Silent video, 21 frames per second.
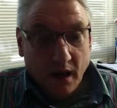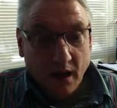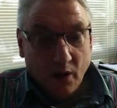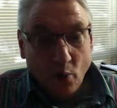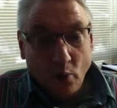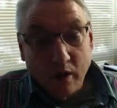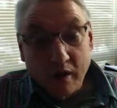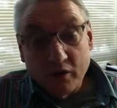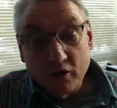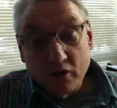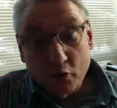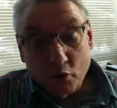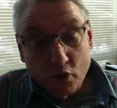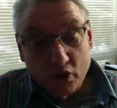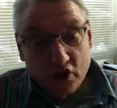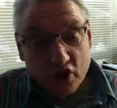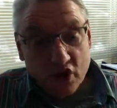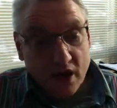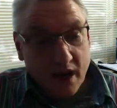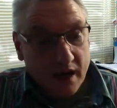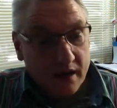where it
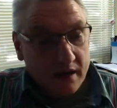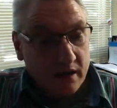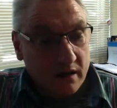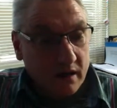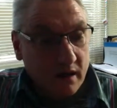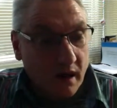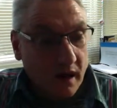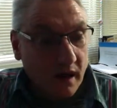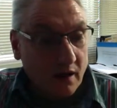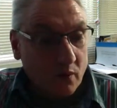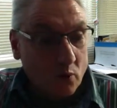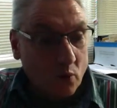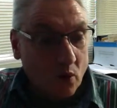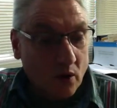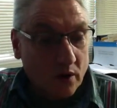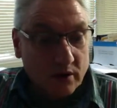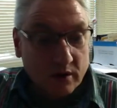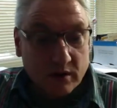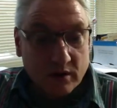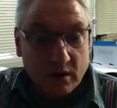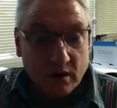originated, and
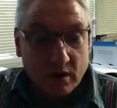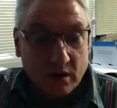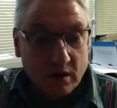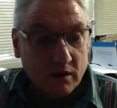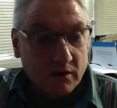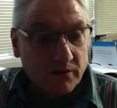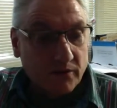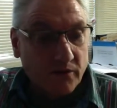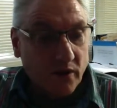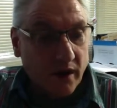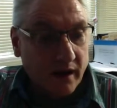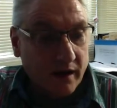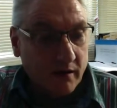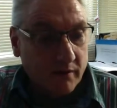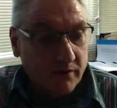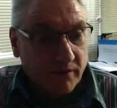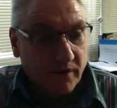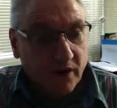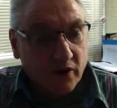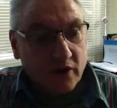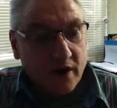what the
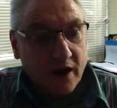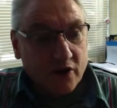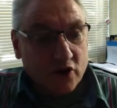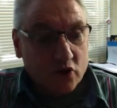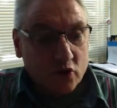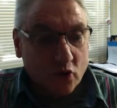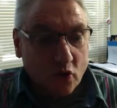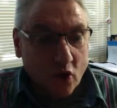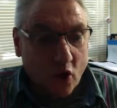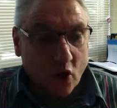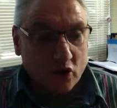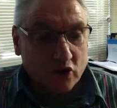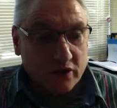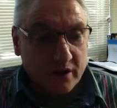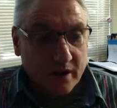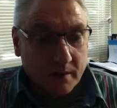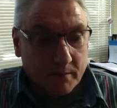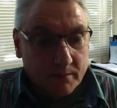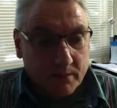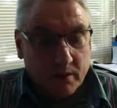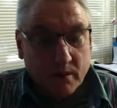foundational
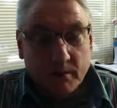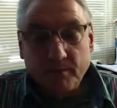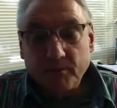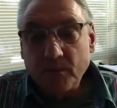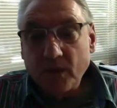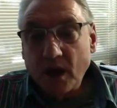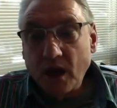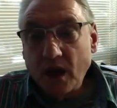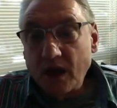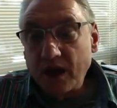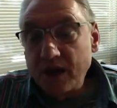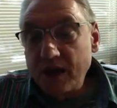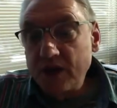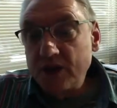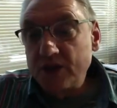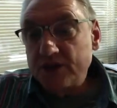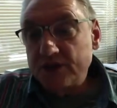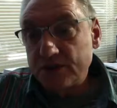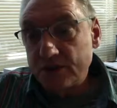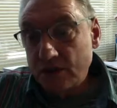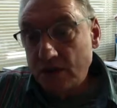concept
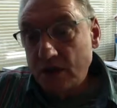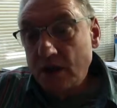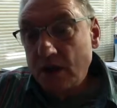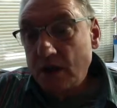is